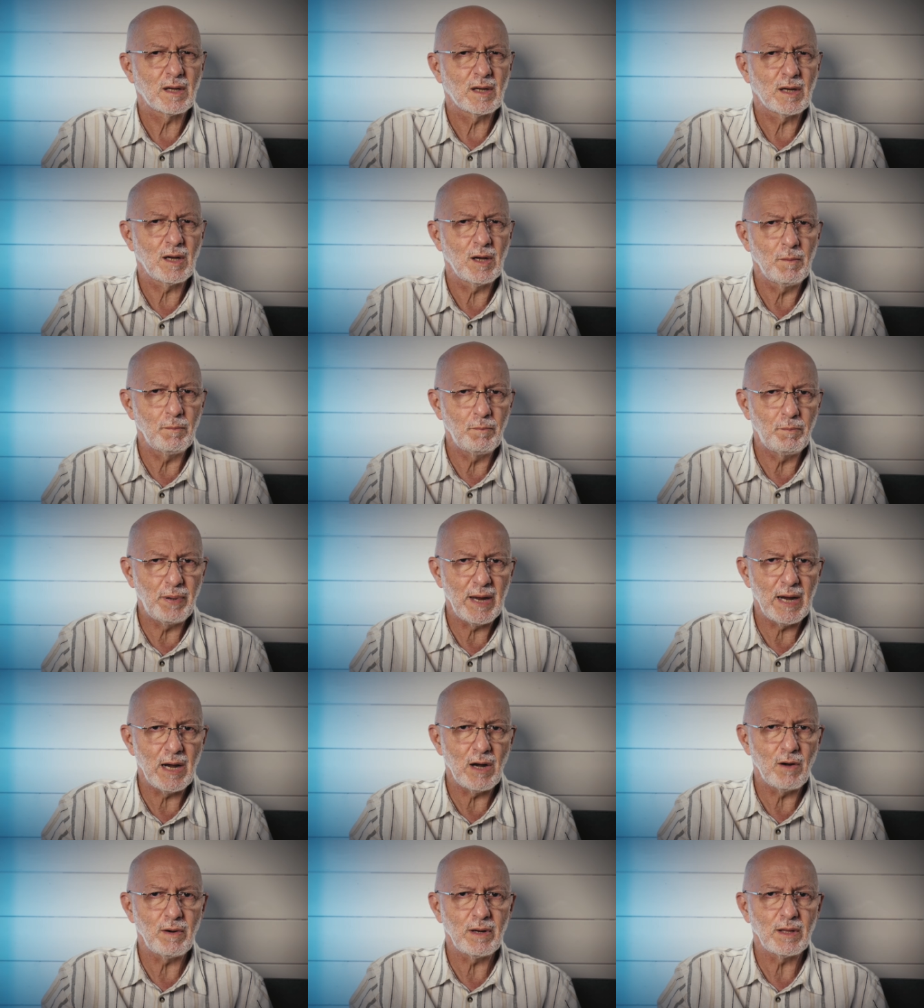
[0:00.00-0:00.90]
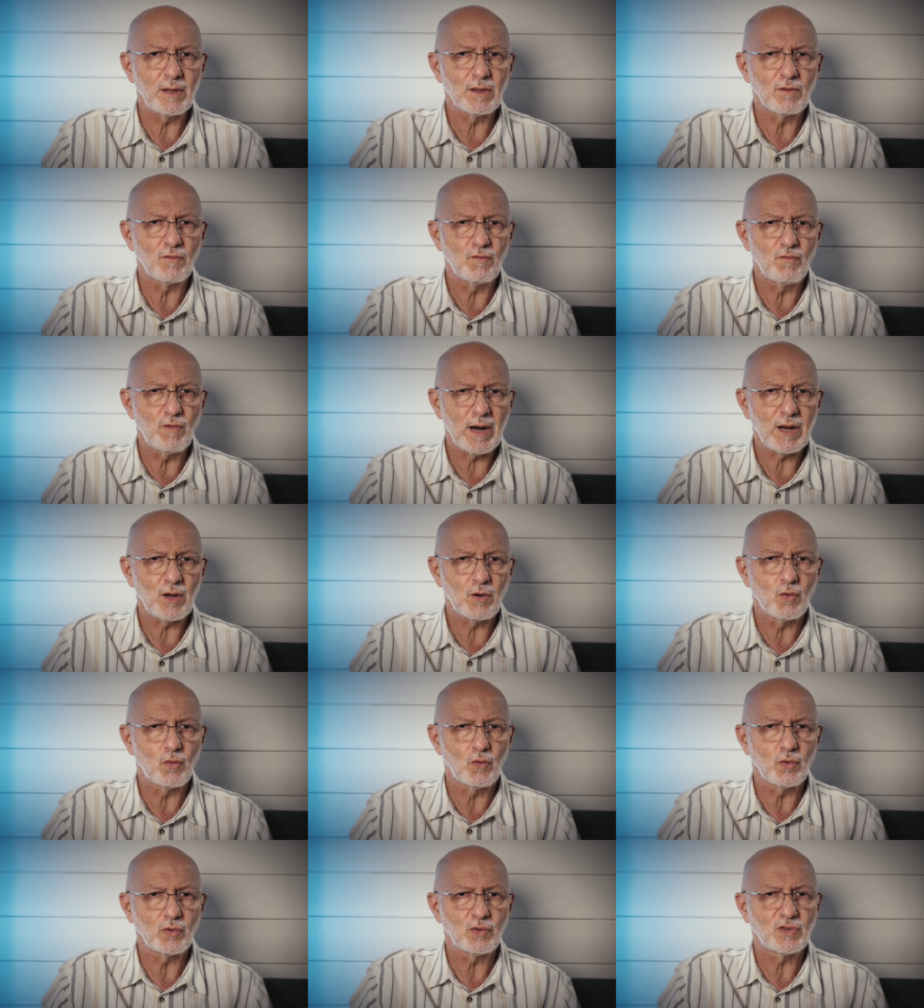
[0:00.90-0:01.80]
Comparing the
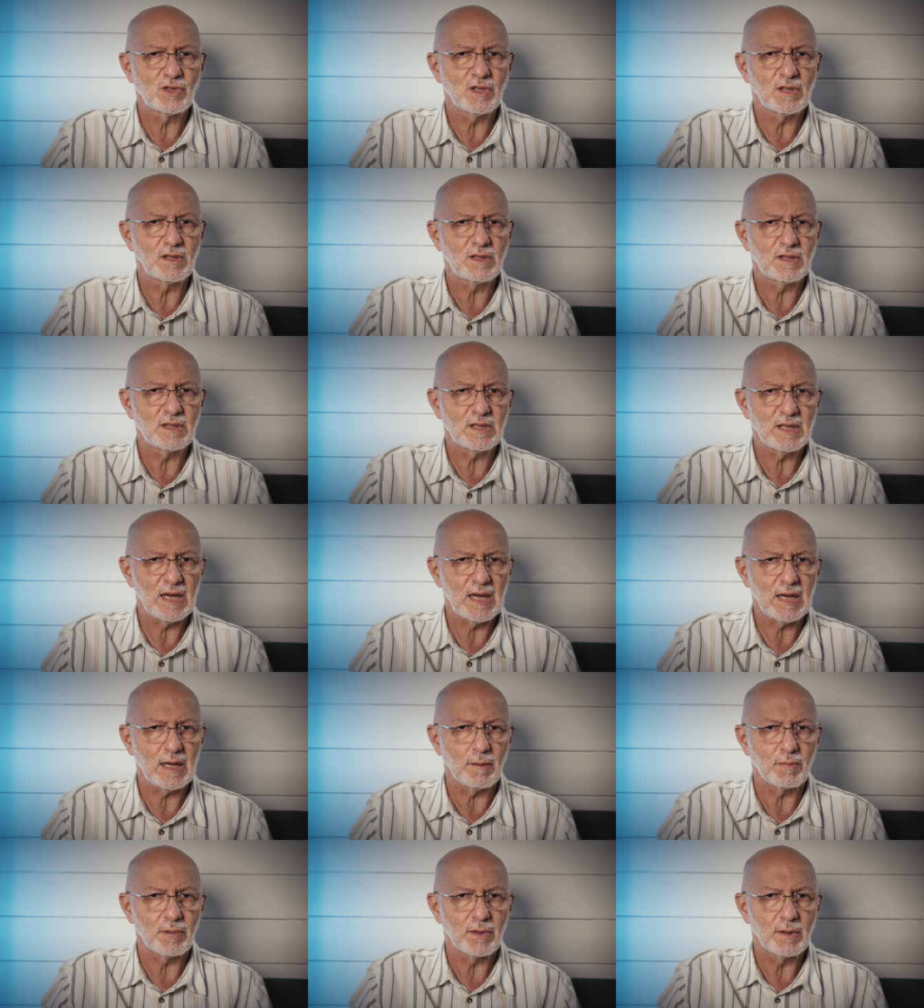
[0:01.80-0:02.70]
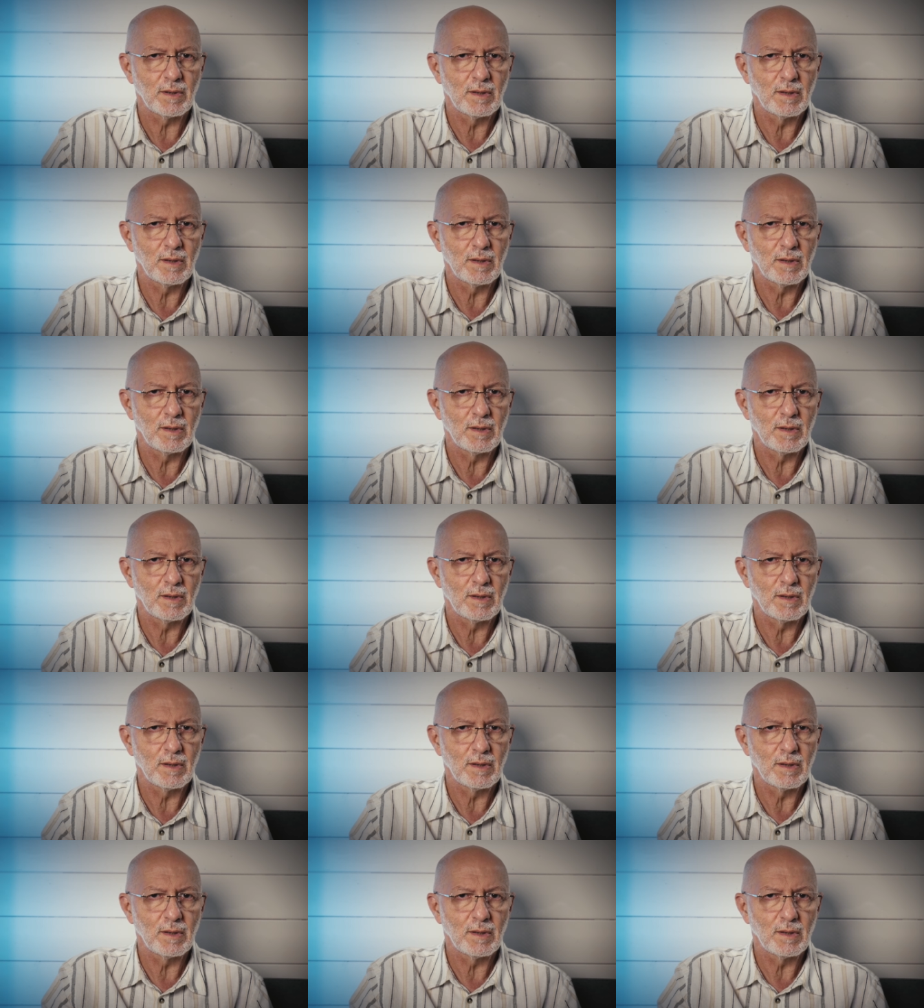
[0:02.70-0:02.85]
record to tape.